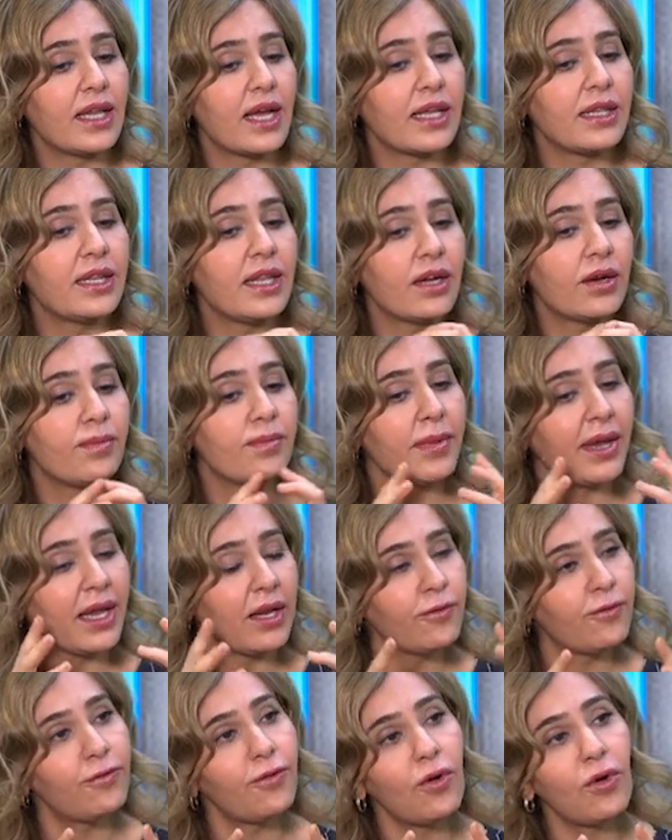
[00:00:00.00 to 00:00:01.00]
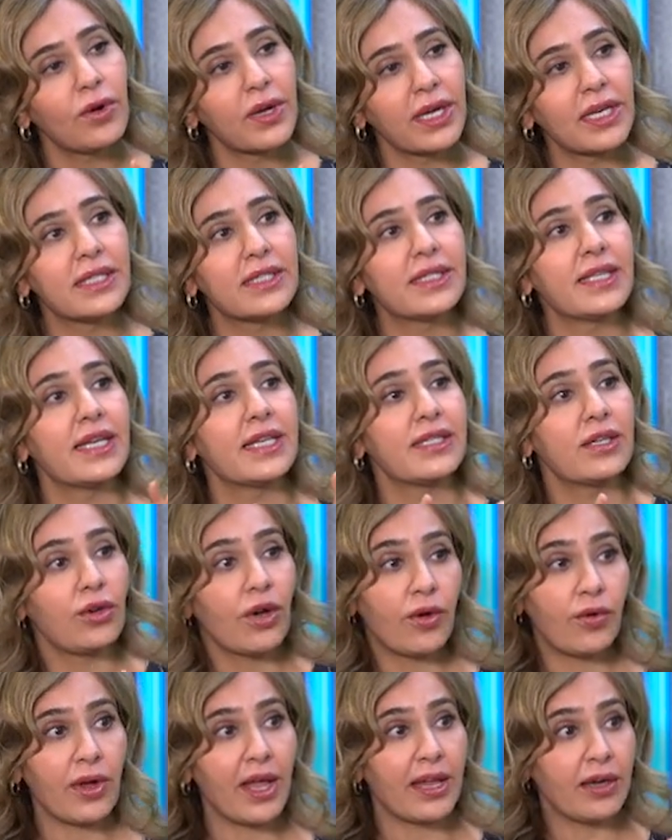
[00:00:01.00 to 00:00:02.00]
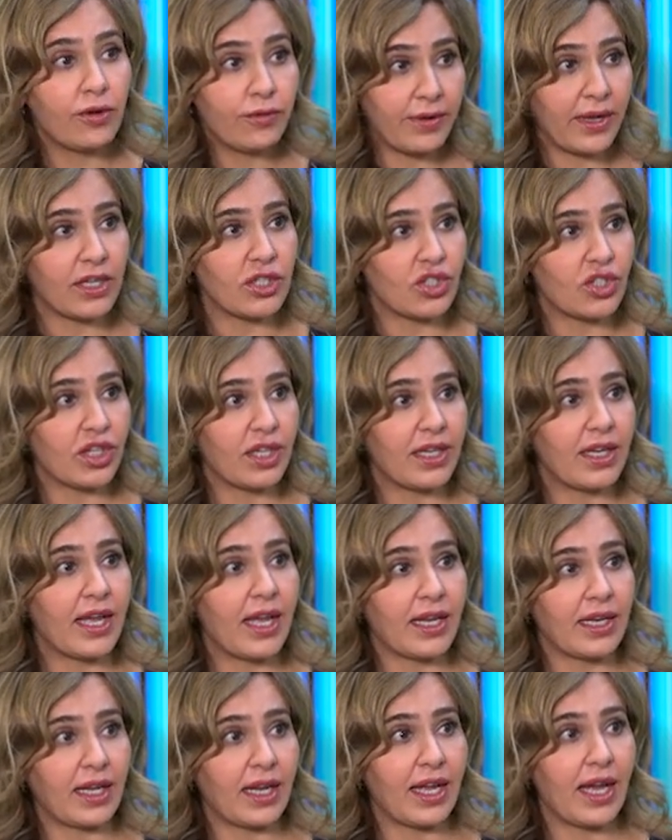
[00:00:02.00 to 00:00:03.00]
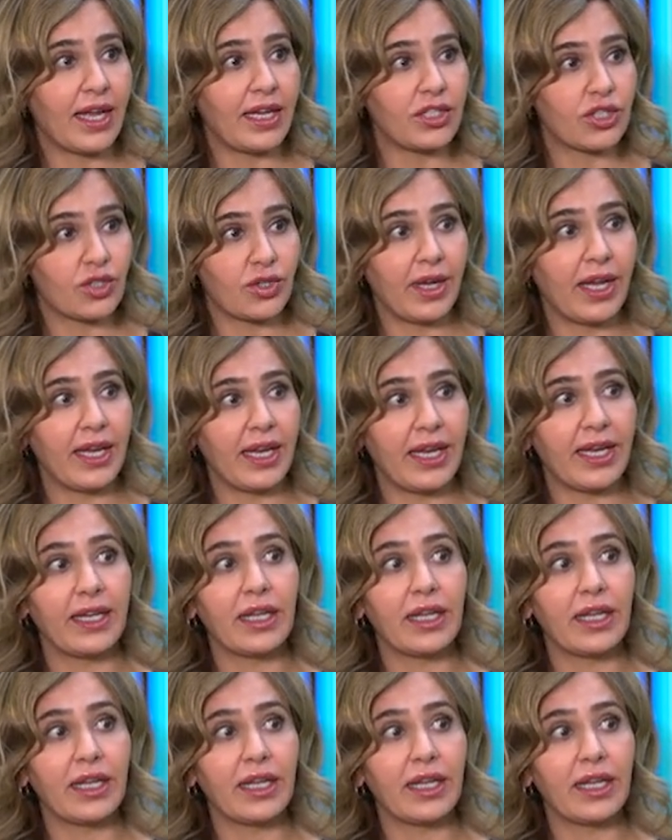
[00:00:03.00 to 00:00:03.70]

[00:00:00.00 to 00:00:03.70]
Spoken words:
their main focus is innovation and client training,